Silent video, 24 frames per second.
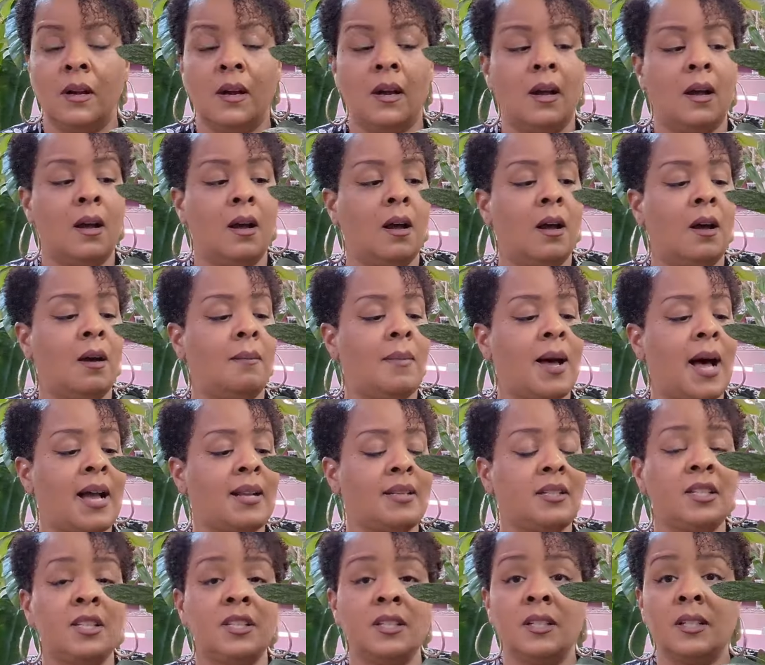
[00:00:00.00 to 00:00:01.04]
I
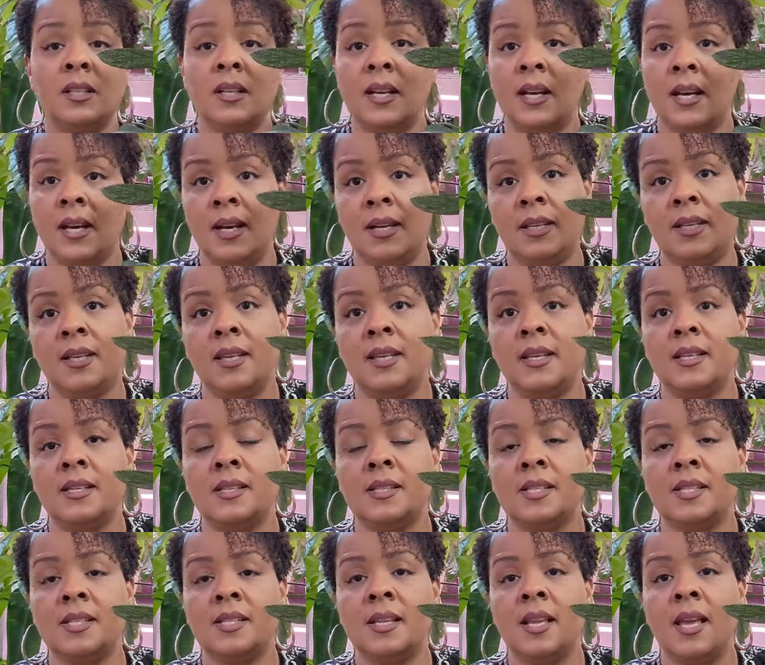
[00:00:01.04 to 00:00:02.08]
took
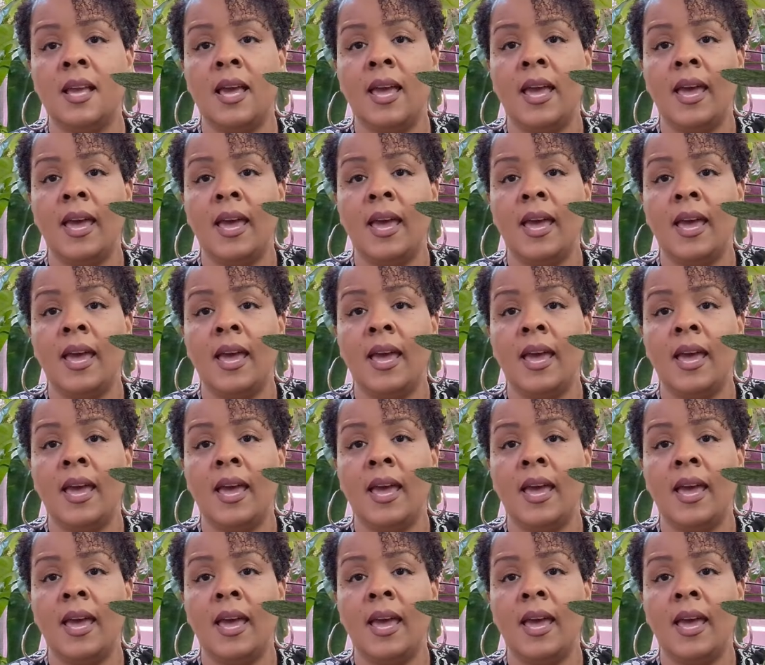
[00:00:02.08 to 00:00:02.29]
cuttings